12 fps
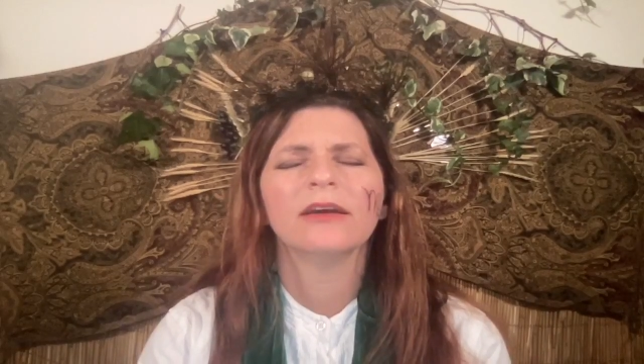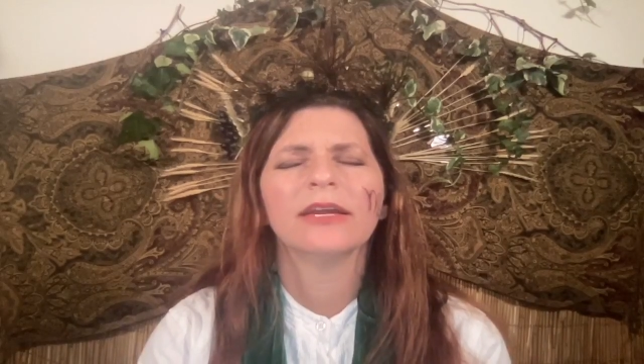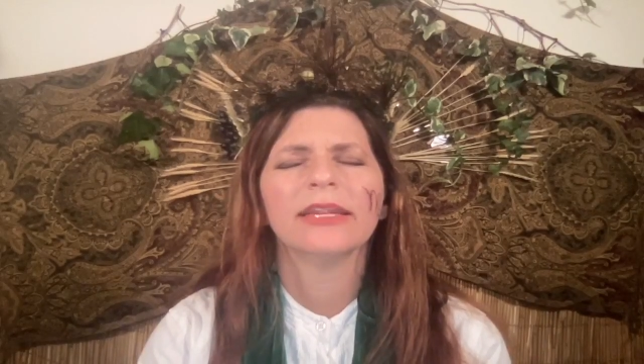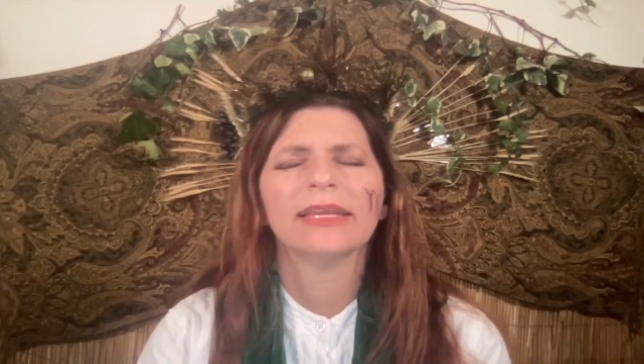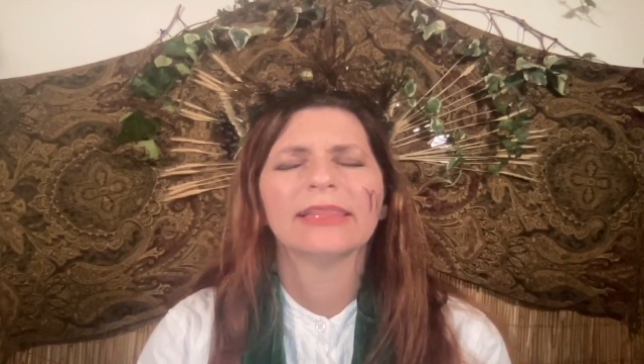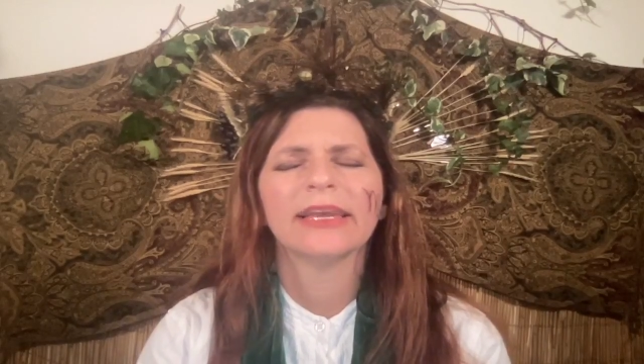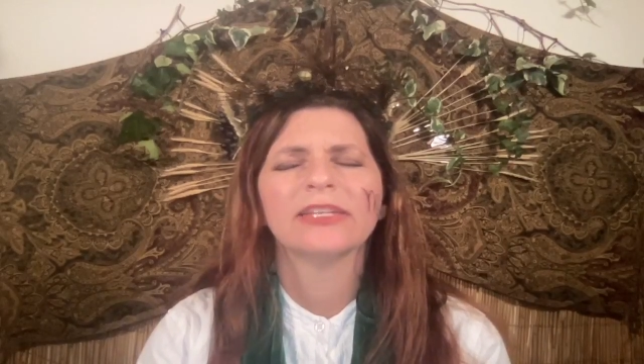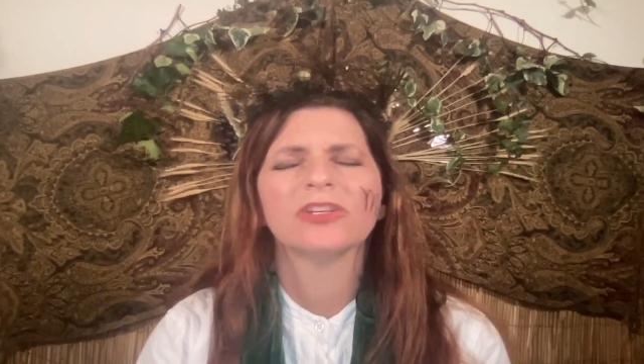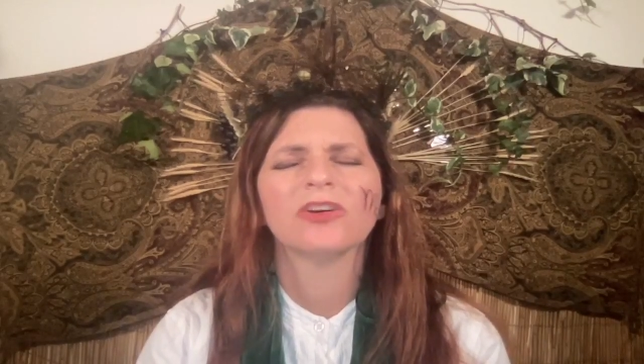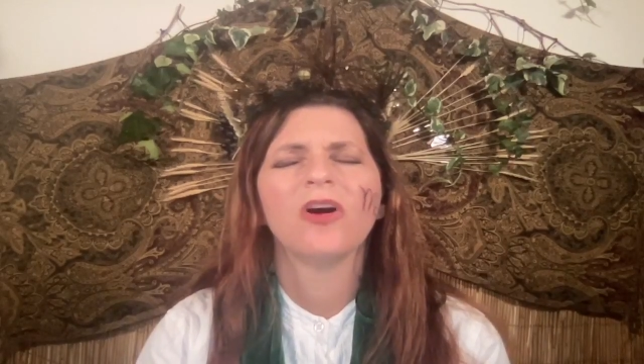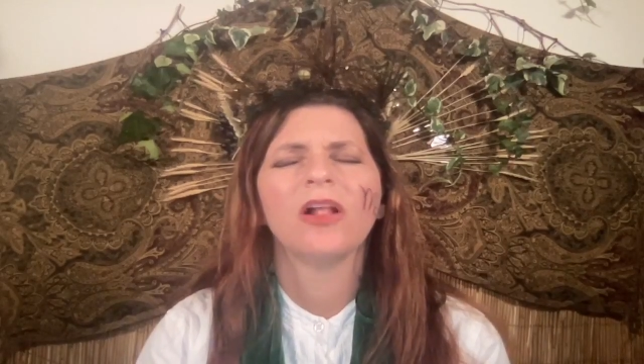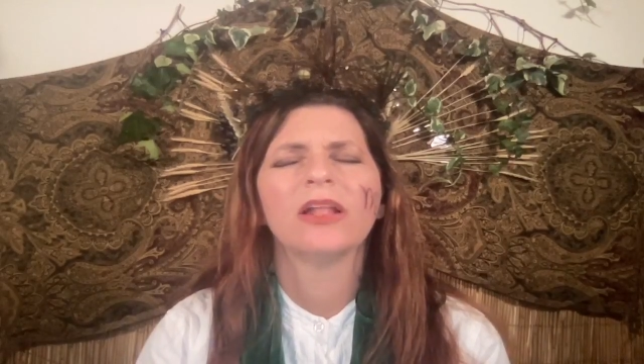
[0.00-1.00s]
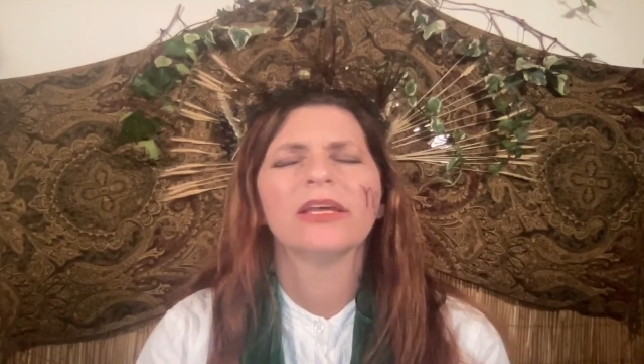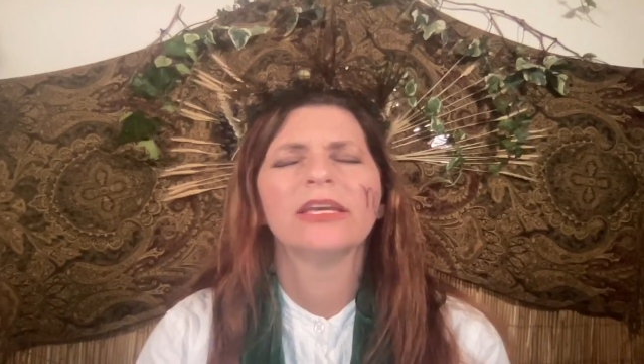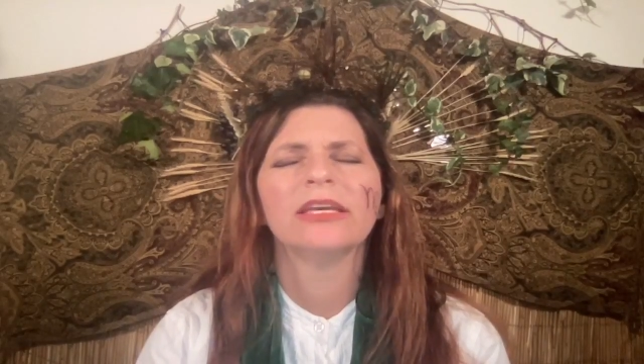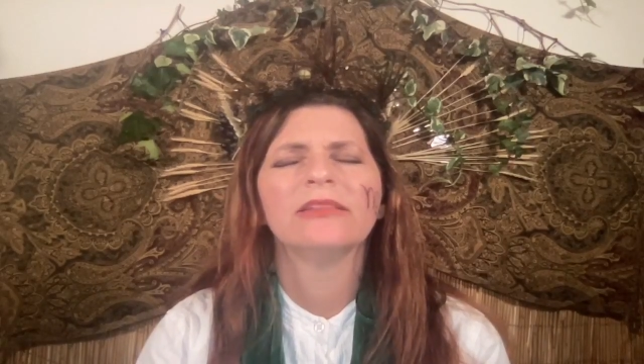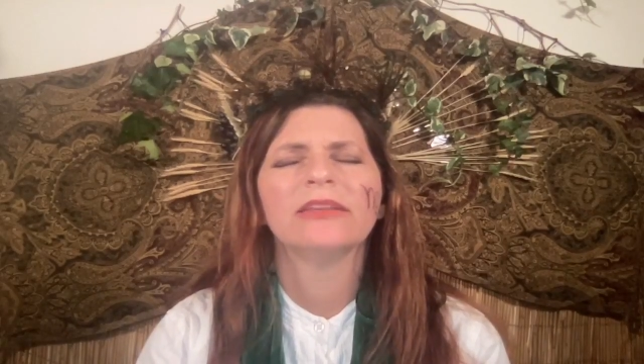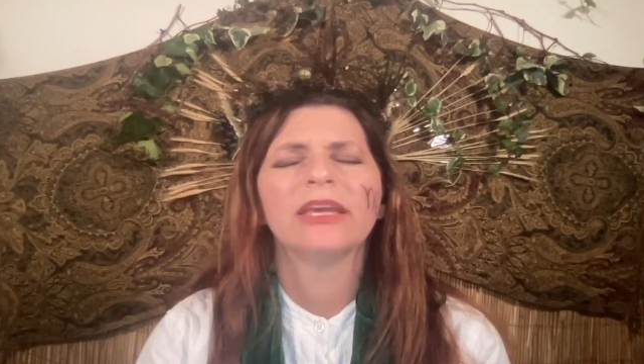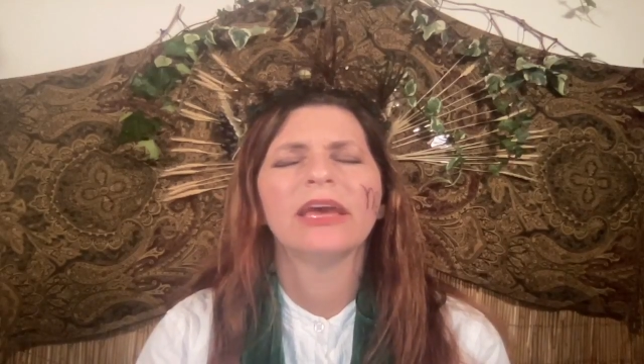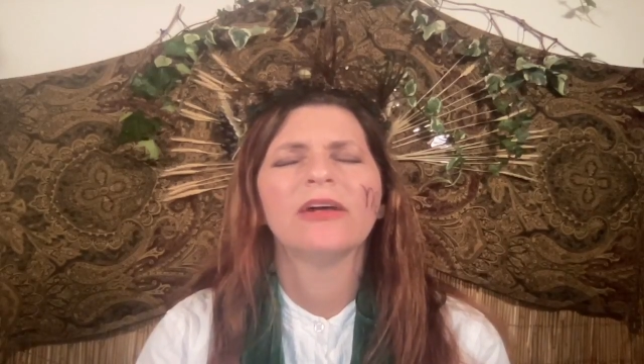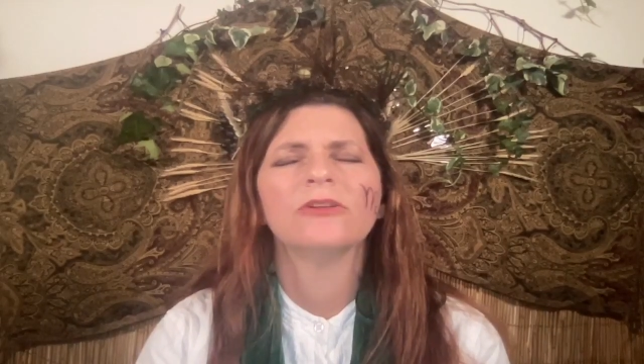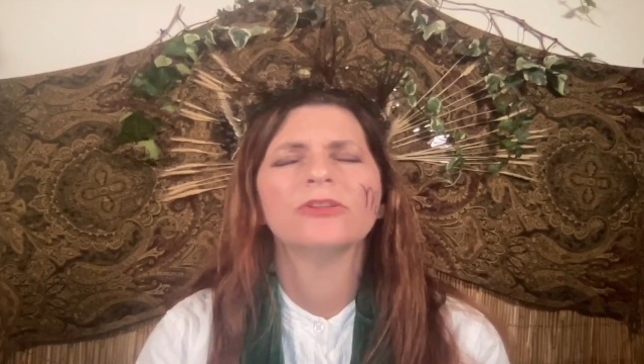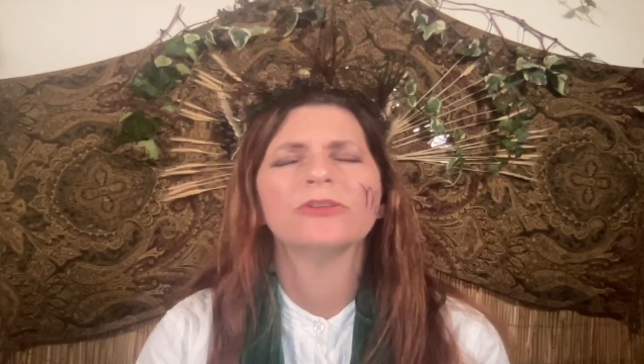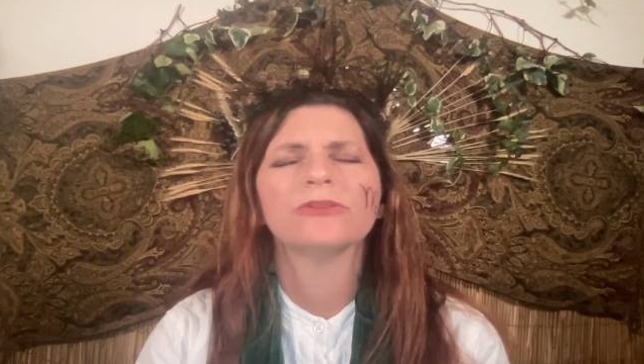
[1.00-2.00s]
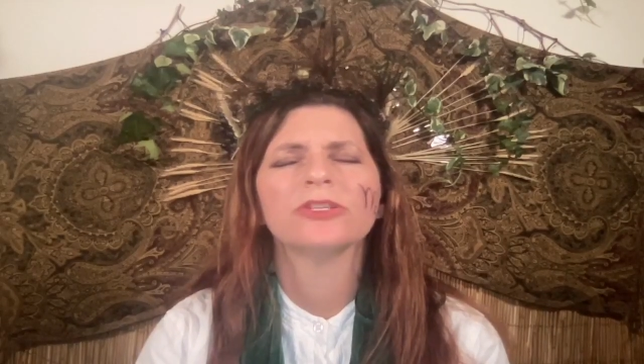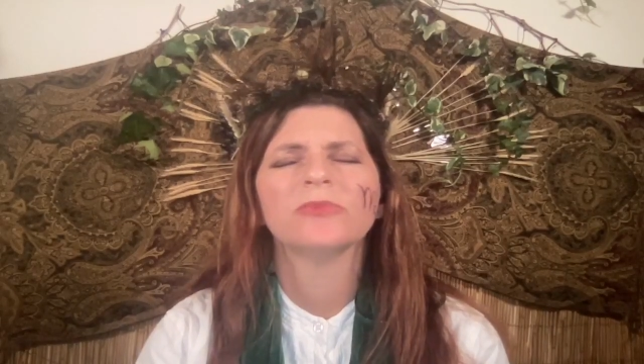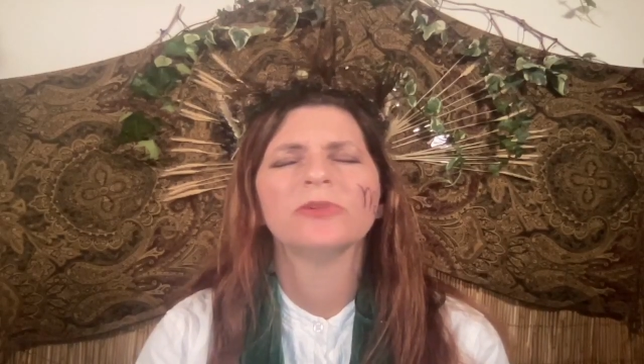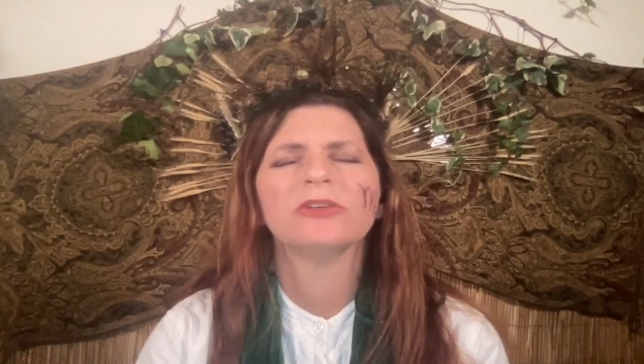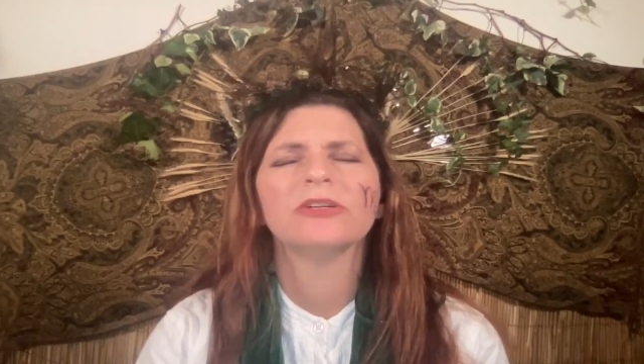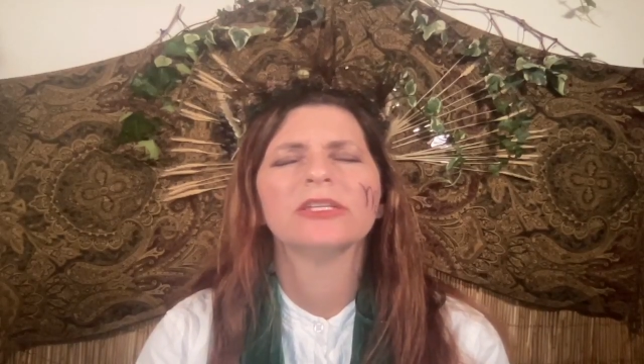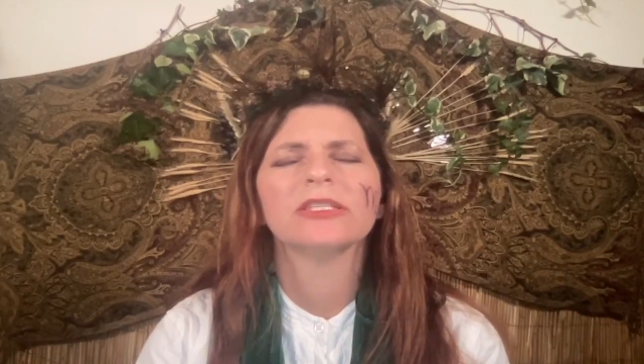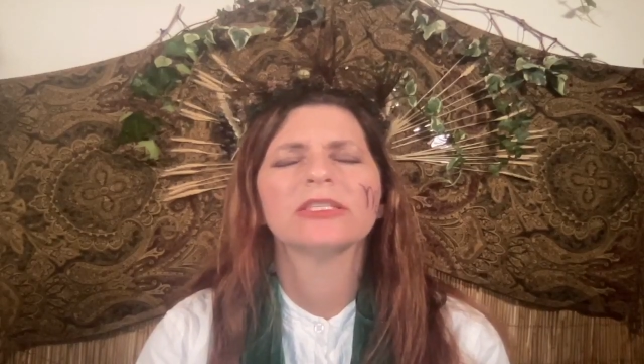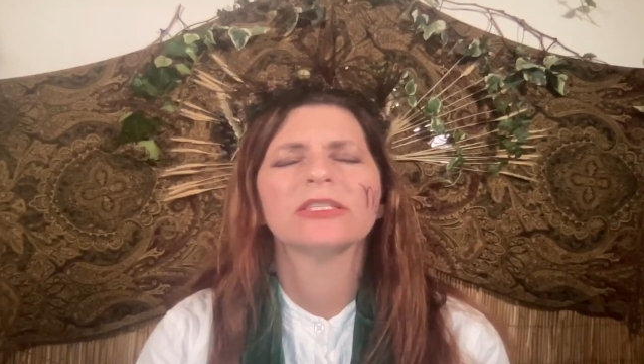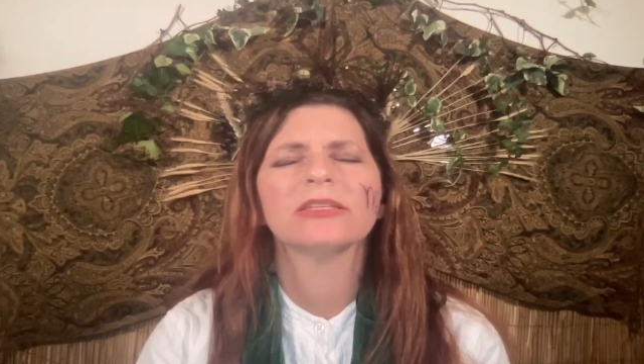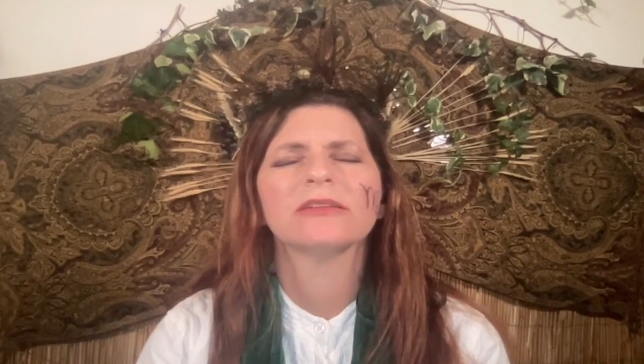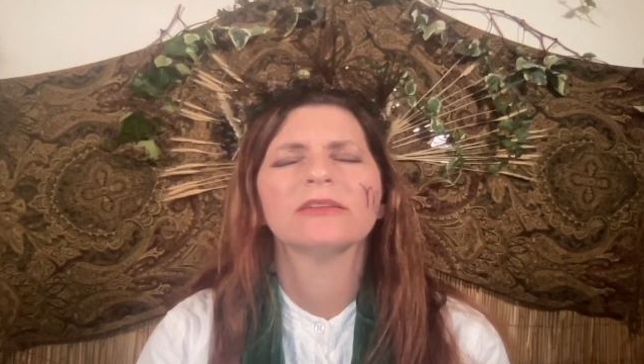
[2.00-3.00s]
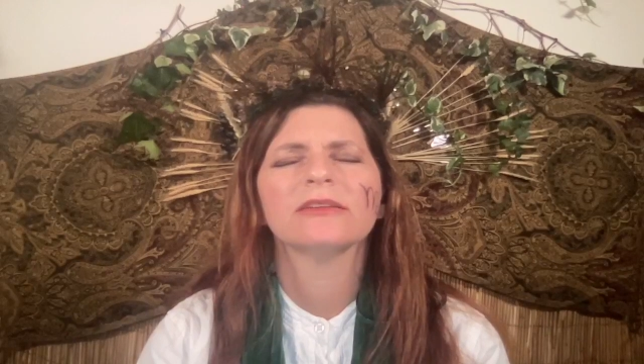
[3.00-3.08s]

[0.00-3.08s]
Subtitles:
And I'd like to call in the elder spirits,